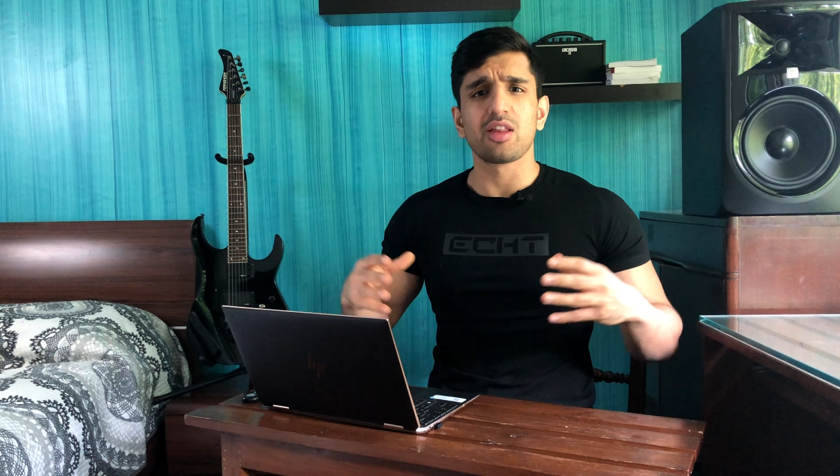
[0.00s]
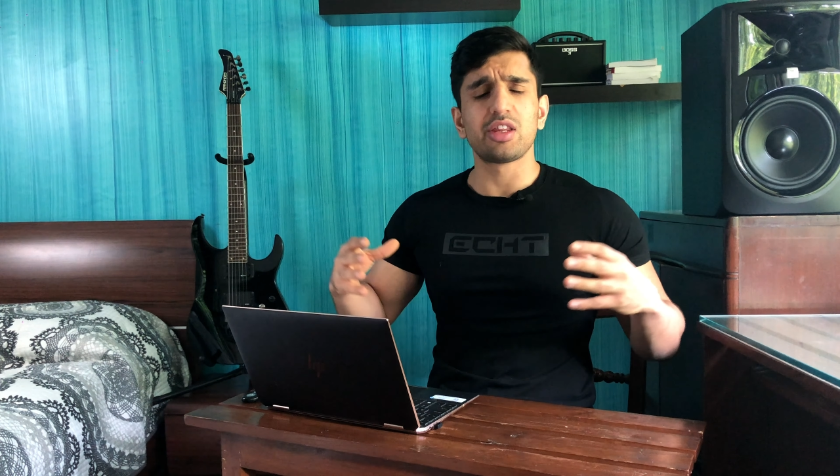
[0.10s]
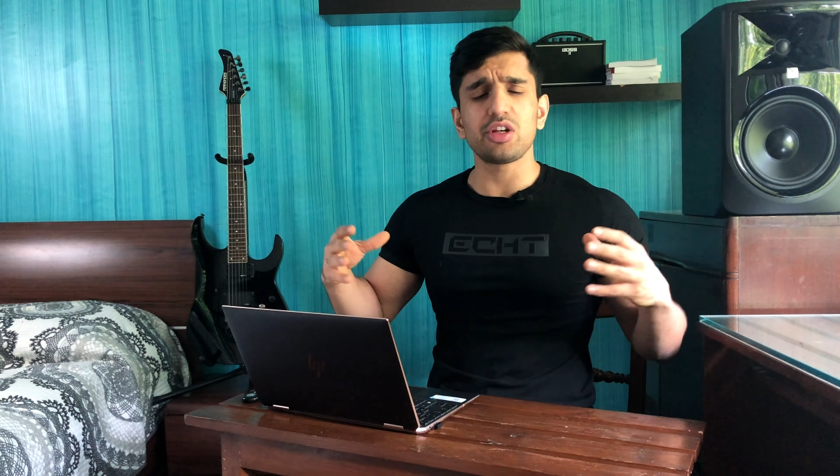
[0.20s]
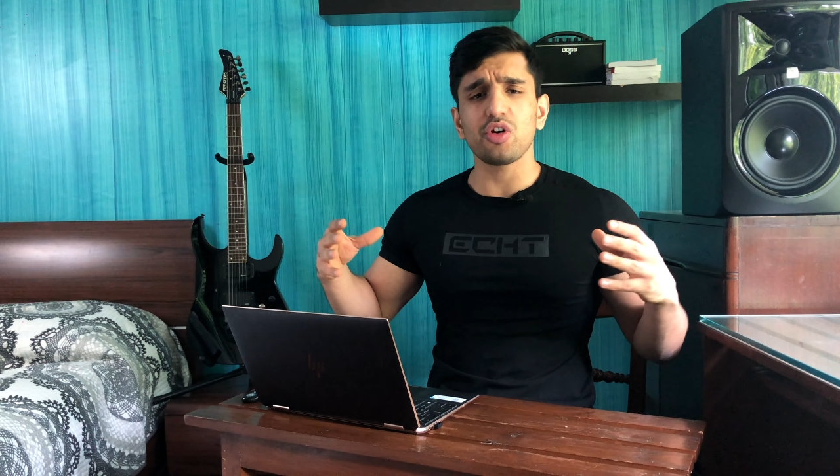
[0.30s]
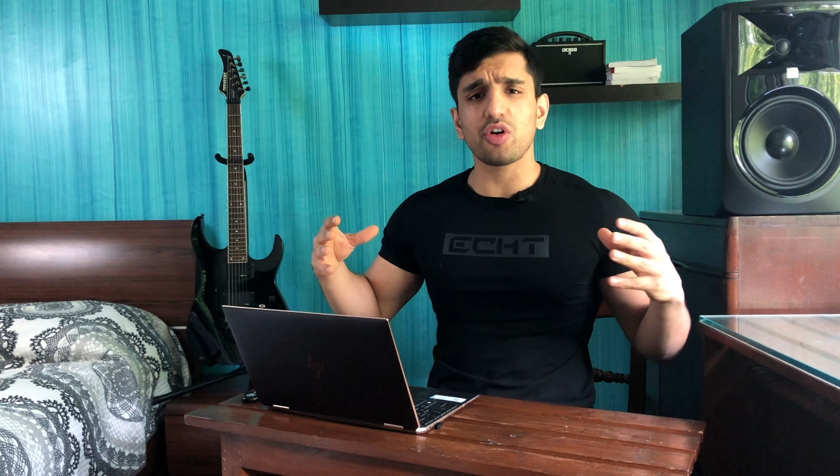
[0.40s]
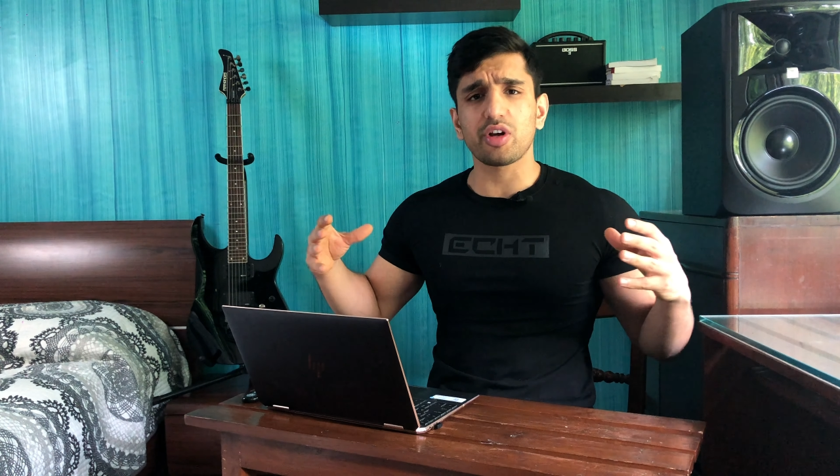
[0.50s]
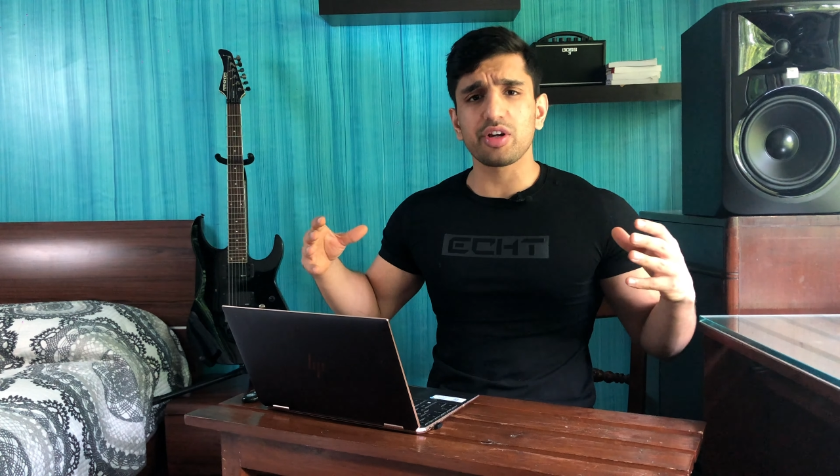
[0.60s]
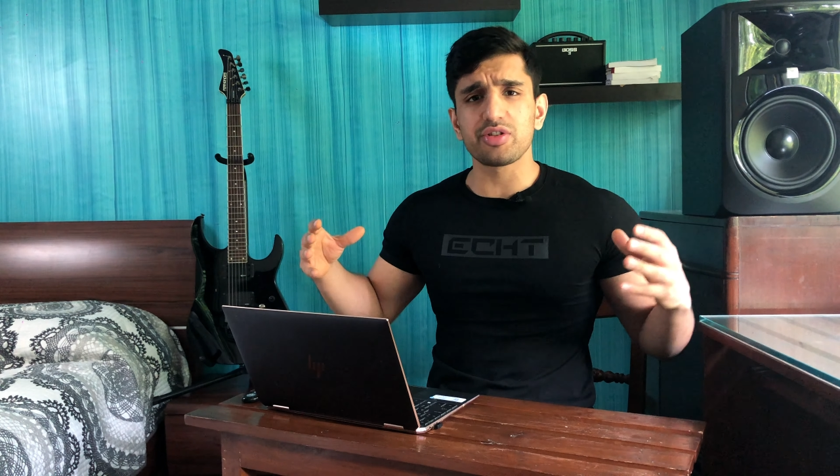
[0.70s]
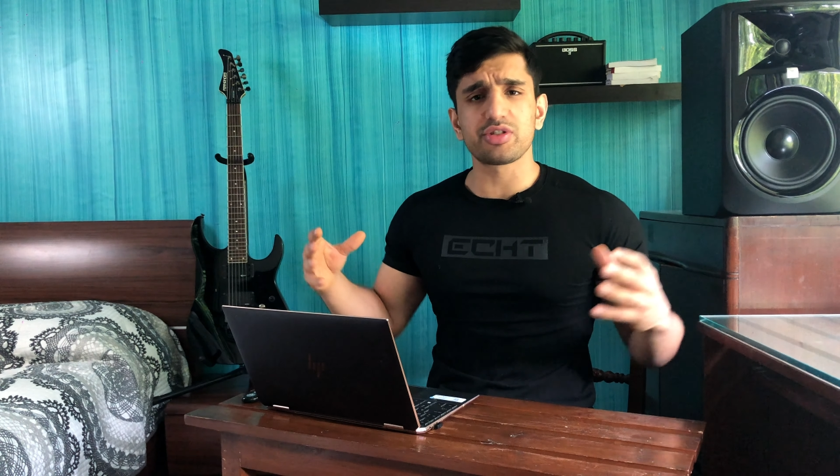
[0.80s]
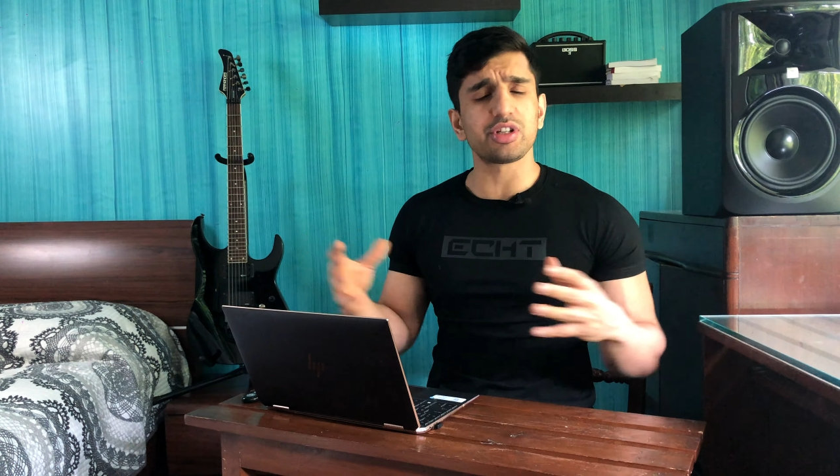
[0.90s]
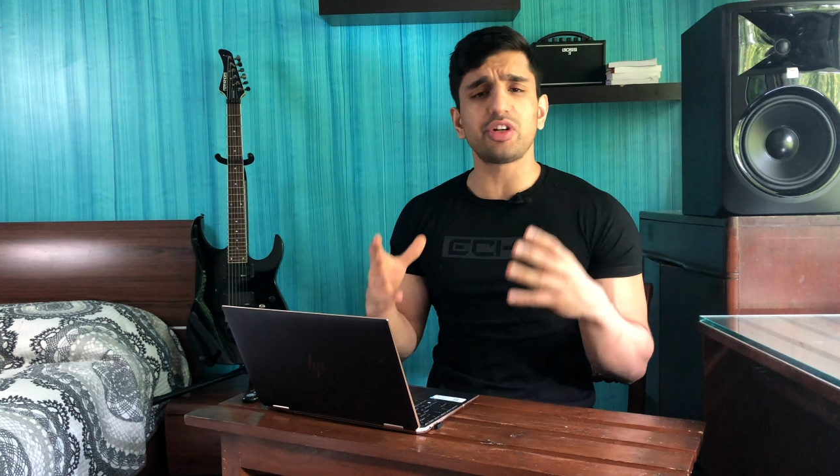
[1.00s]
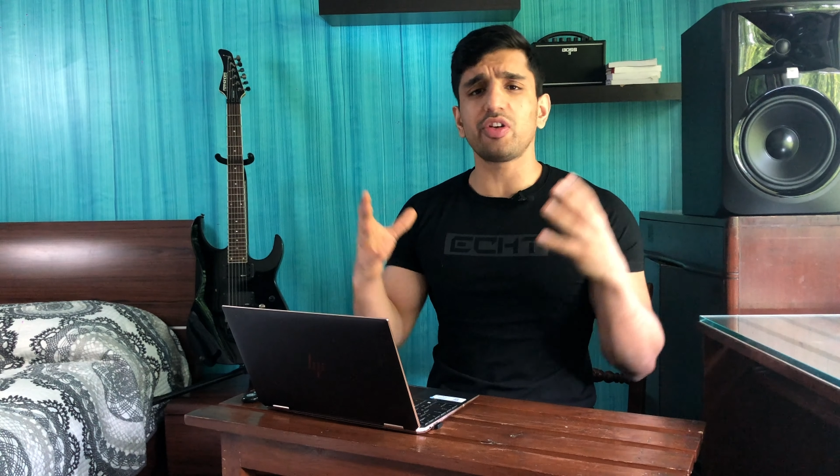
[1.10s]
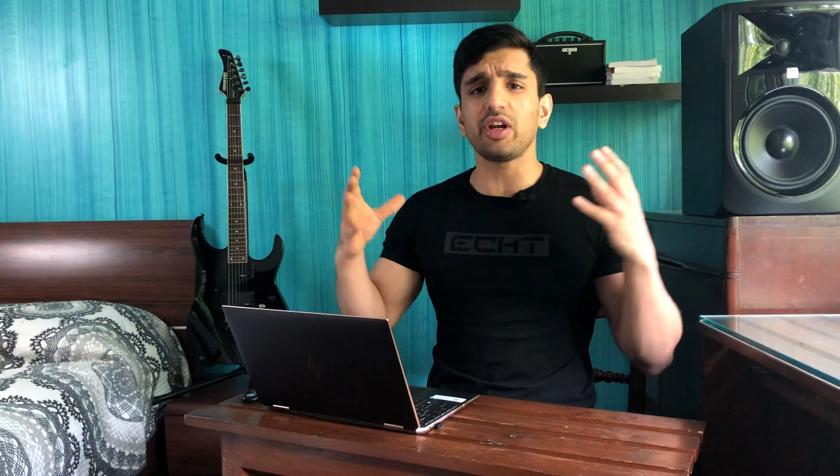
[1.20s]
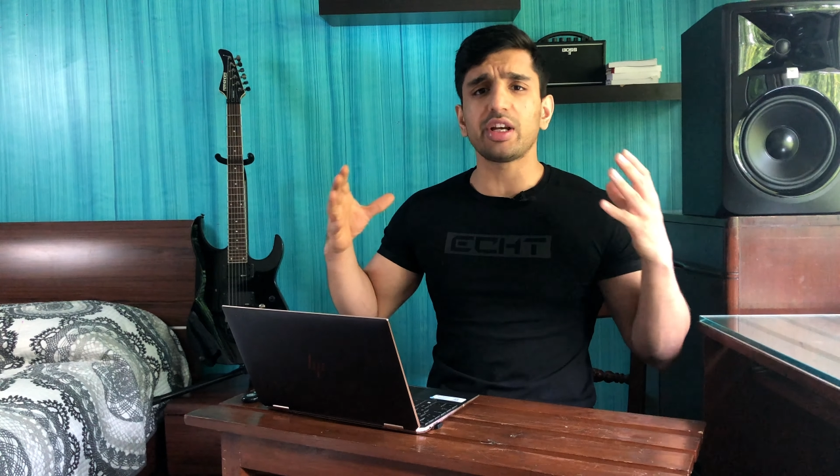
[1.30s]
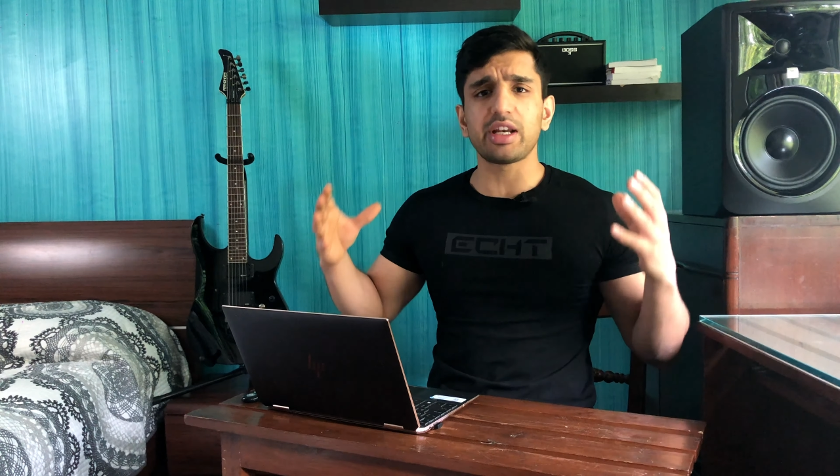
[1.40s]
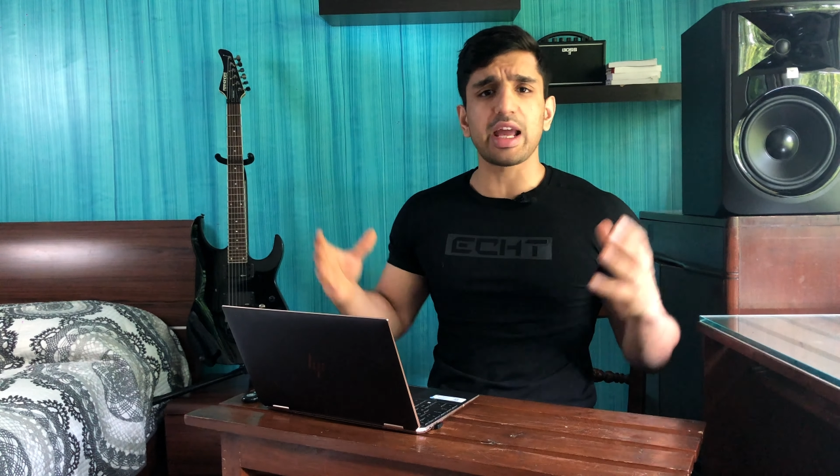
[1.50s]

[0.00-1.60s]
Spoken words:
then you're considering